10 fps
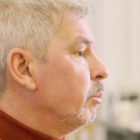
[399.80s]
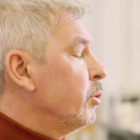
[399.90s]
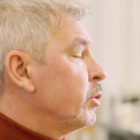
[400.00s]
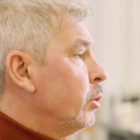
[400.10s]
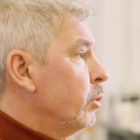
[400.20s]

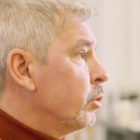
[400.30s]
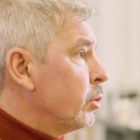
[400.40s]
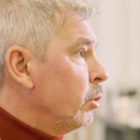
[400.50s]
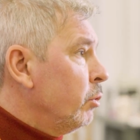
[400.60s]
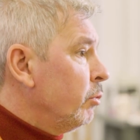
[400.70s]
number of
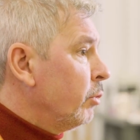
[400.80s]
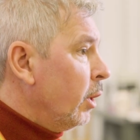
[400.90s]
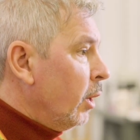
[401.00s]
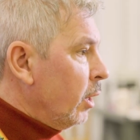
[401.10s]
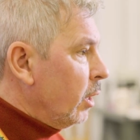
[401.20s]
students who've
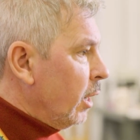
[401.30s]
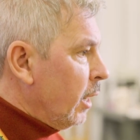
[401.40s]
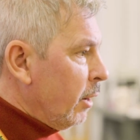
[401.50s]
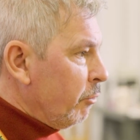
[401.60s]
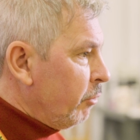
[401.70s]

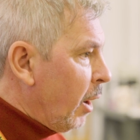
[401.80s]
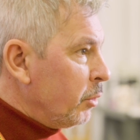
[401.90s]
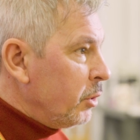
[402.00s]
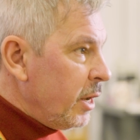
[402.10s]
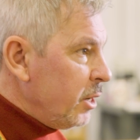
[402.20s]

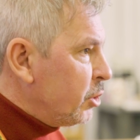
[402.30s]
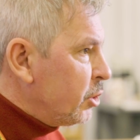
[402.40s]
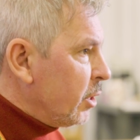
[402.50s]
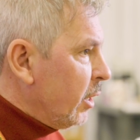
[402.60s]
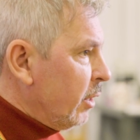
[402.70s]
found a
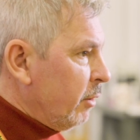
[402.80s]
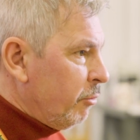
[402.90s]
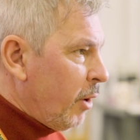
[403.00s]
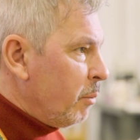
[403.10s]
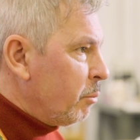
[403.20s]
niche, and they've
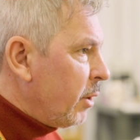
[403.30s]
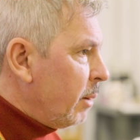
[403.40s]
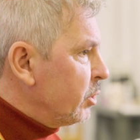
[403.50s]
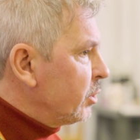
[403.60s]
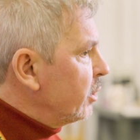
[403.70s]
found
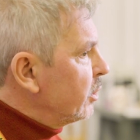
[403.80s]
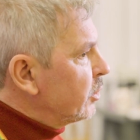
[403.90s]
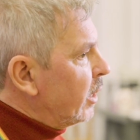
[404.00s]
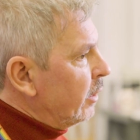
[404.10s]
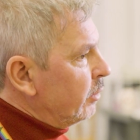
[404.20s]

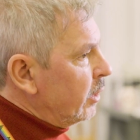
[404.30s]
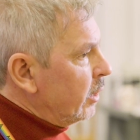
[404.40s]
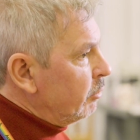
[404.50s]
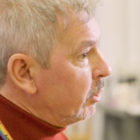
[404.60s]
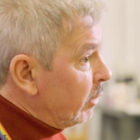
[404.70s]
premises, and
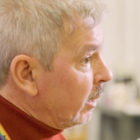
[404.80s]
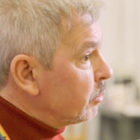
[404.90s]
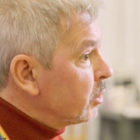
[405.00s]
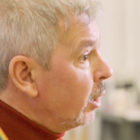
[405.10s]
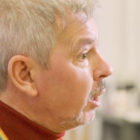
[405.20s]
they've
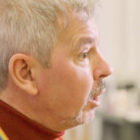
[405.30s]
developed